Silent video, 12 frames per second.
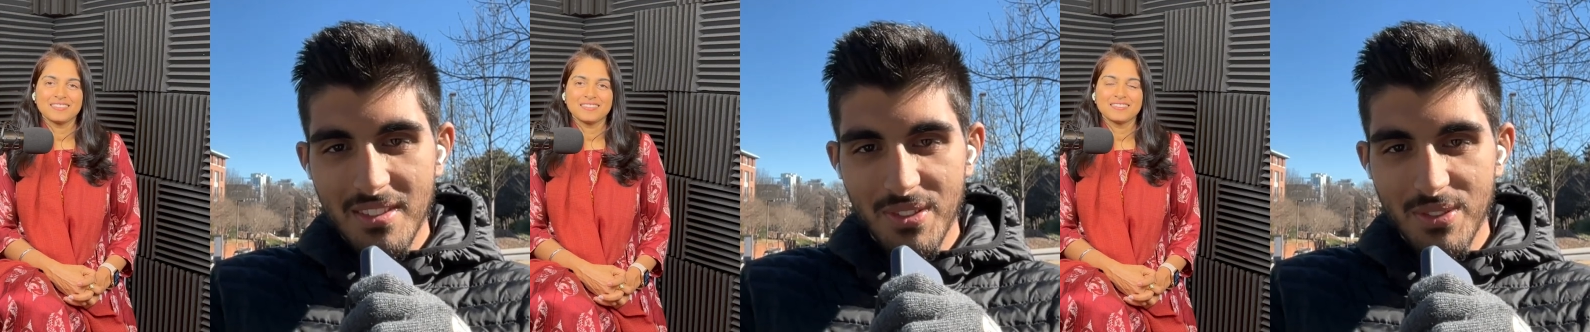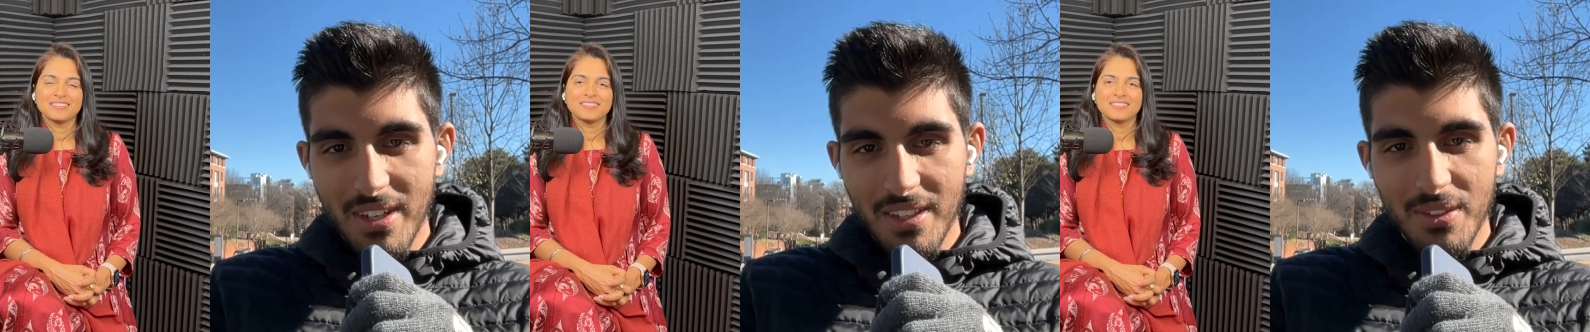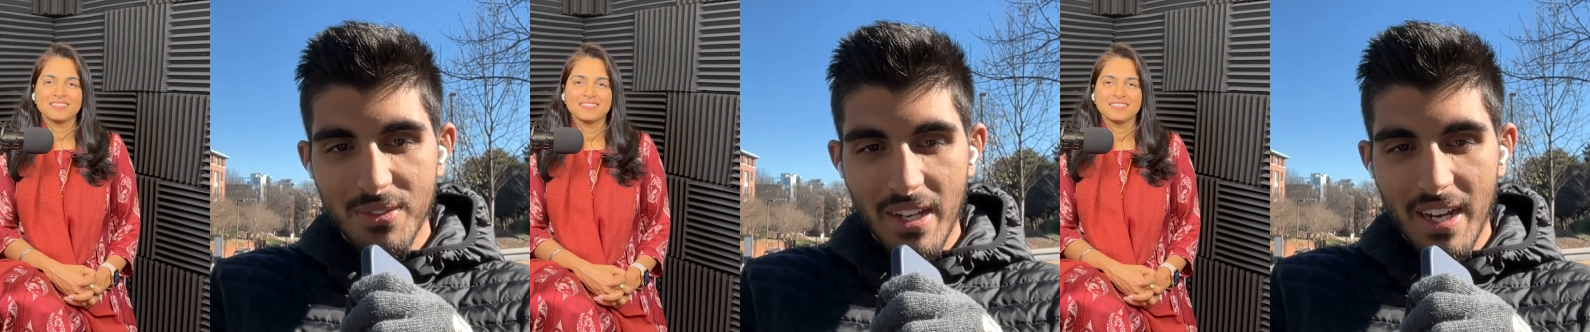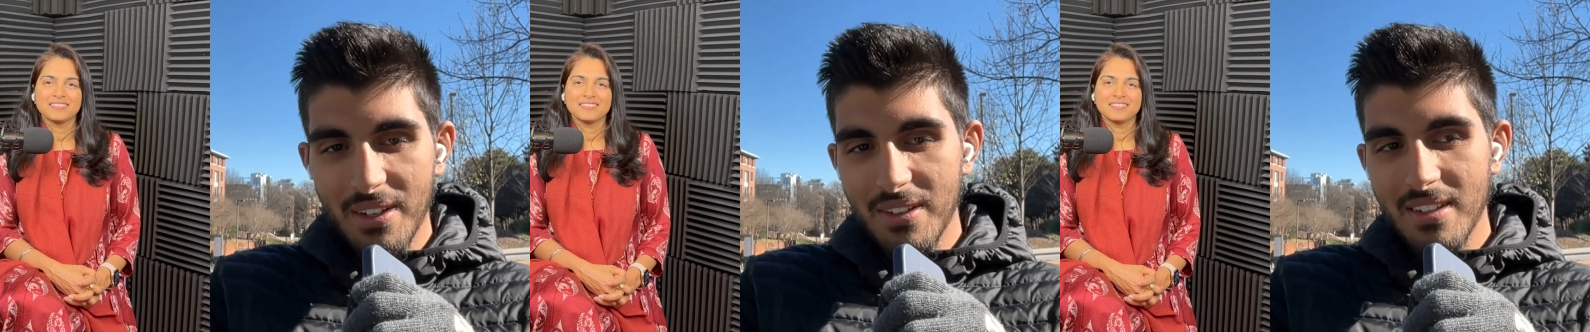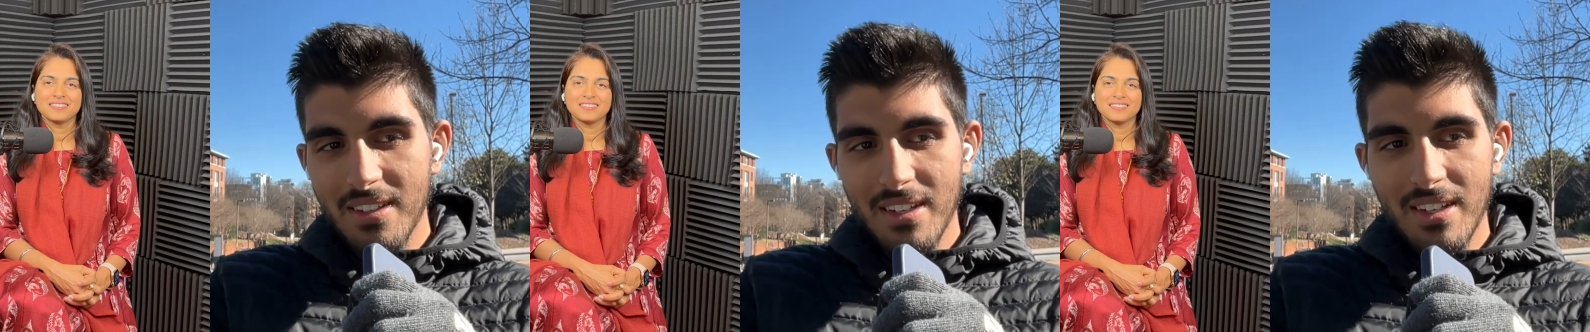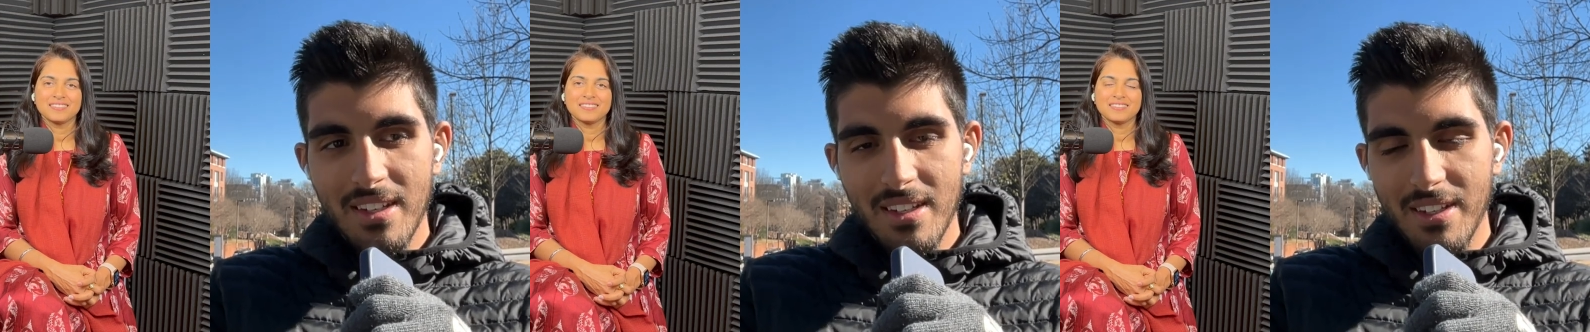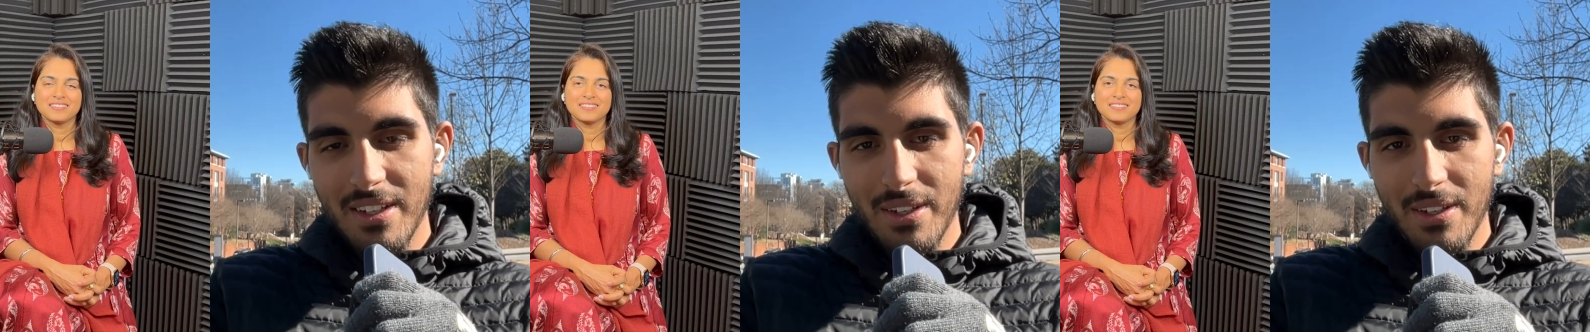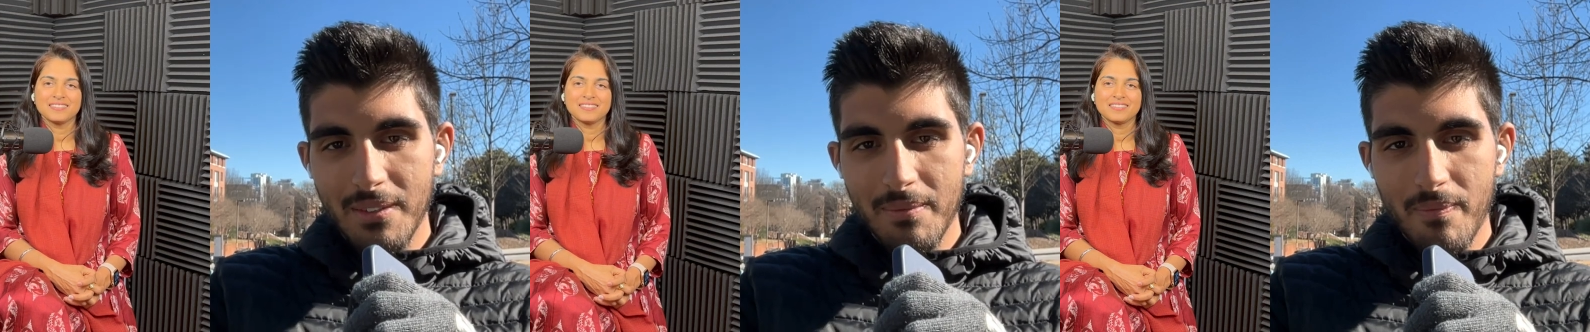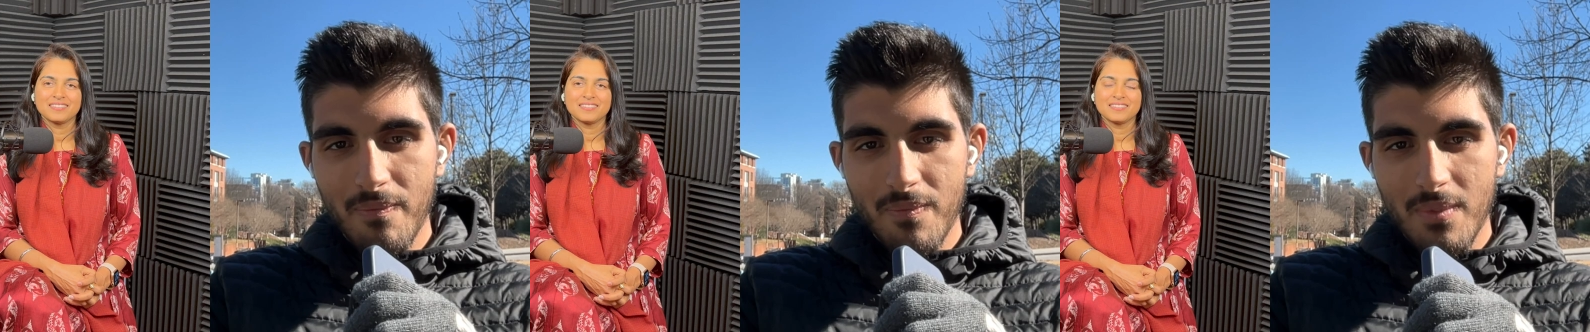Speaker 1: so check those out. Um,